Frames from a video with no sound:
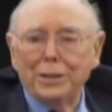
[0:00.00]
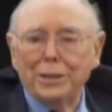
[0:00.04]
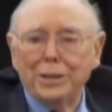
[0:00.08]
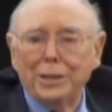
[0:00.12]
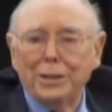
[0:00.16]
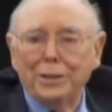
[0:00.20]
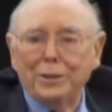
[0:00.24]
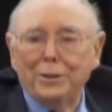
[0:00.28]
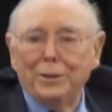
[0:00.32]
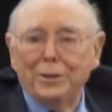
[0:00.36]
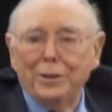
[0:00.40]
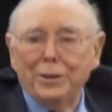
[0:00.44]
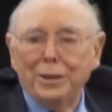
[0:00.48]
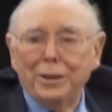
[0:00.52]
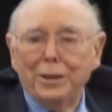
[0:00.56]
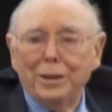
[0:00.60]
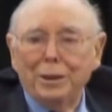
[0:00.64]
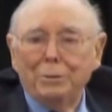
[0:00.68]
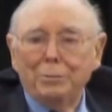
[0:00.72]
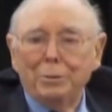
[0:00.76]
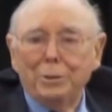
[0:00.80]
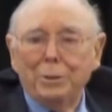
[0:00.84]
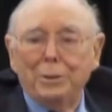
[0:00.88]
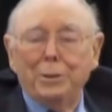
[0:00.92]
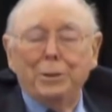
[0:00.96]
a year
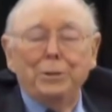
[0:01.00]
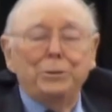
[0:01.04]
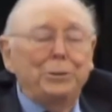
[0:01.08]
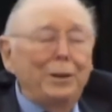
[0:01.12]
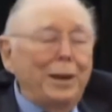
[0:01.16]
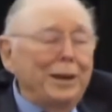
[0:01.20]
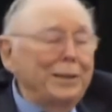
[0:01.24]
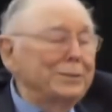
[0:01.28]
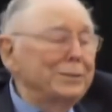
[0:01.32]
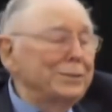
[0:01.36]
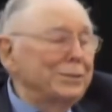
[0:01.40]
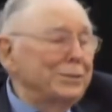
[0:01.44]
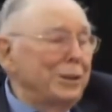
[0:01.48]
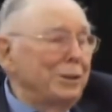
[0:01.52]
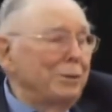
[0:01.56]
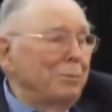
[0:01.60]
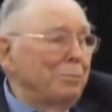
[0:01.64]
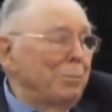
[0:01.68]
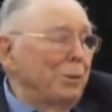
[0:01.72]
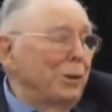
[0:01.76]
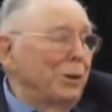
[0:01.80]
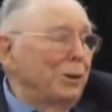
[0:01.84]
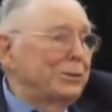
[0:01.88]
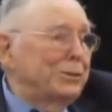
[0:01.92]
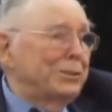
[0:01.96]
would be trying to sell
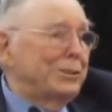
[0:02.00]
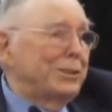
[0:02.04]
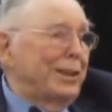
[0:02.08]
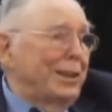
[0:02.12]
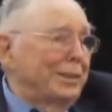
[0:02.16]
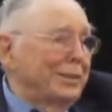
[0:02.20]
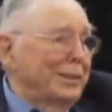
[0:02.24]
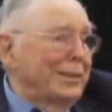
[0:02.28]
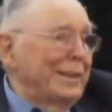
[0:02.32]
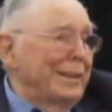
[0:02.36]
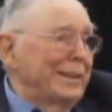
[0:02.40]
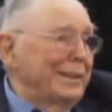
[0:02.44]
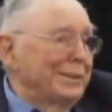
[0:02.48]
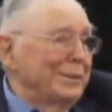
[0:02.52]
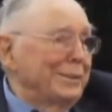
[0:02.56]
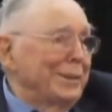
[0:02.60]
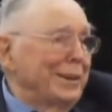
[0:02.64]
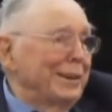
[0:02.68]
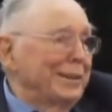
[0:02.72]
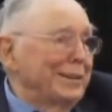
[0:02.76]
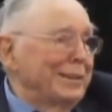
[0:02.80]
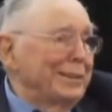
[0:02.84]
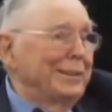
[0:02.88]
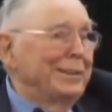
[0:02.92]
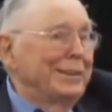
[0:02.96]
books on the
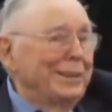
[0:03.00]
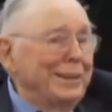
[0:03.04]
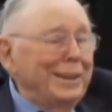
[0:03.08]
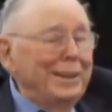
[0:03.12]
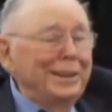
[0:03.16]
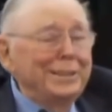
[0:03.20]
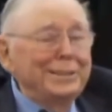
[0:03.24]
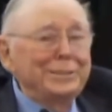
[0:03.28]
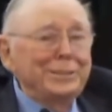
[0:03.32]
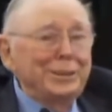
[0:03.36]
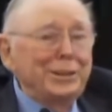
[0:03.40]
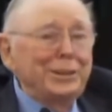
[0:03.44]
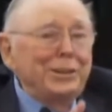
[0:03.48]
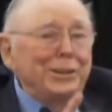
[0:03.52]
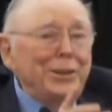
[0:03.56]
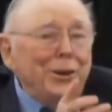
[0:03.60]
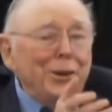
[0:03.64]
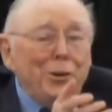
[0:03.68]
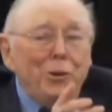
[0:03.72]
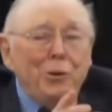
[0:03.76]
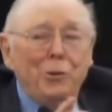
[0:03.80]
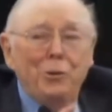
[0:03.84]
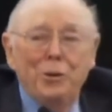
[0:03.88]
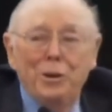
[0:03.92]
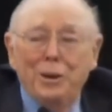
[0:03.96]
internet to
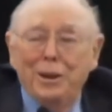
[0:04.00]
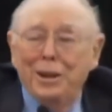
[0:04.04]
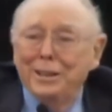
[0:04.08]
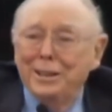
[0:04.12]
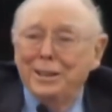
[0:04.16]
you?